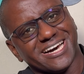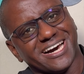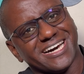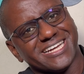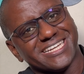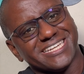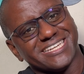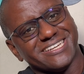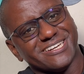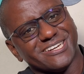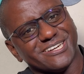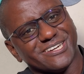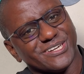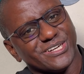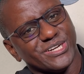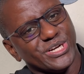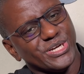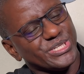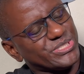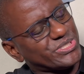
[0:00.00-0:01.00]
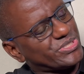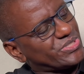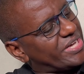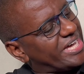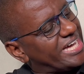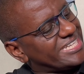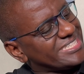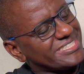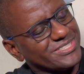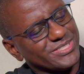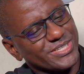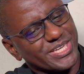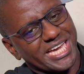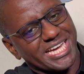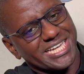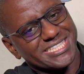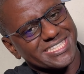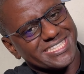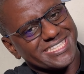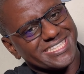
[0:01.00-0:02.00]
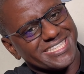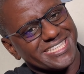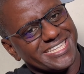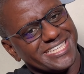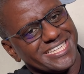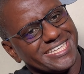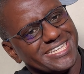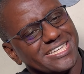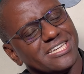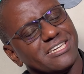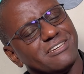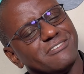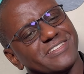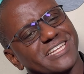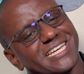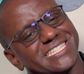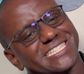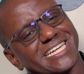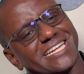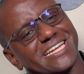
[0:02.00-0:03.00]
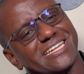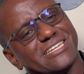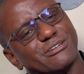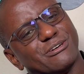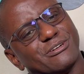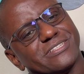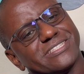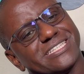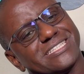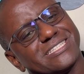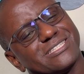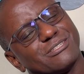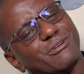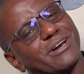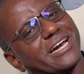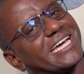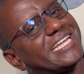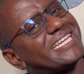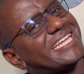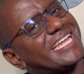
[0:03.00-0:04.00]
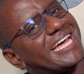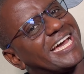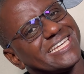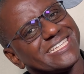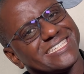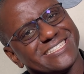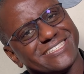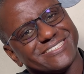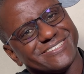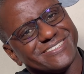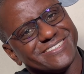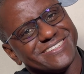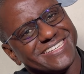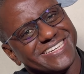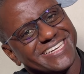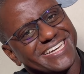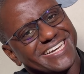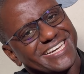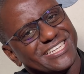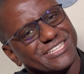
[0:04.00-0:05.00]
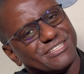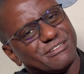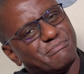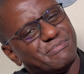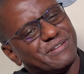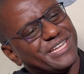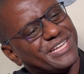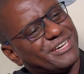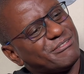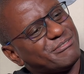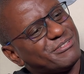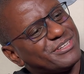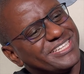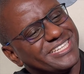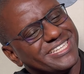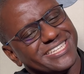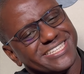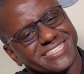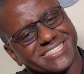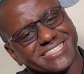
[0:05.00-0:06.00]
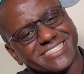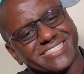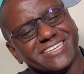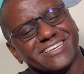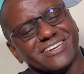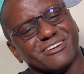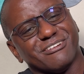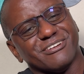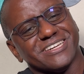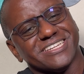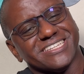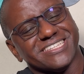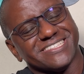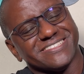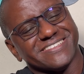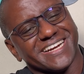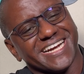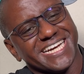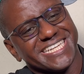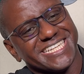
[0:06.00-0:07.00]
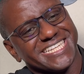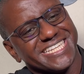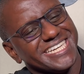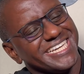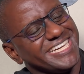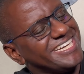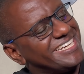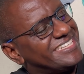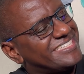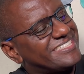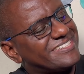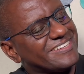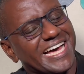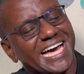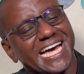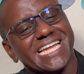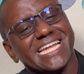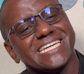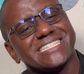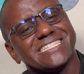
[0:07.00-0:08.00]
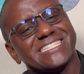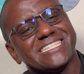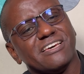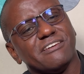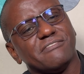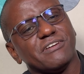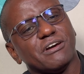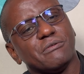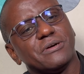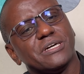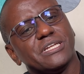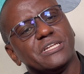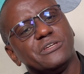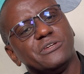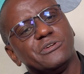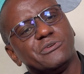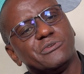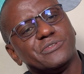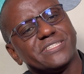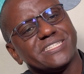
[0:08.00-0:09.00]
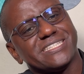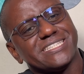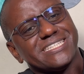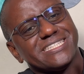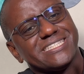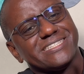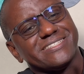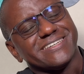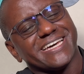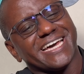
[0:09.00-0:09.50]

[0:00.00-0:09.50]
on there. So as you can see, even as an adult, it's quite nice to play with these sequins, right? So Alex Xavier will use this to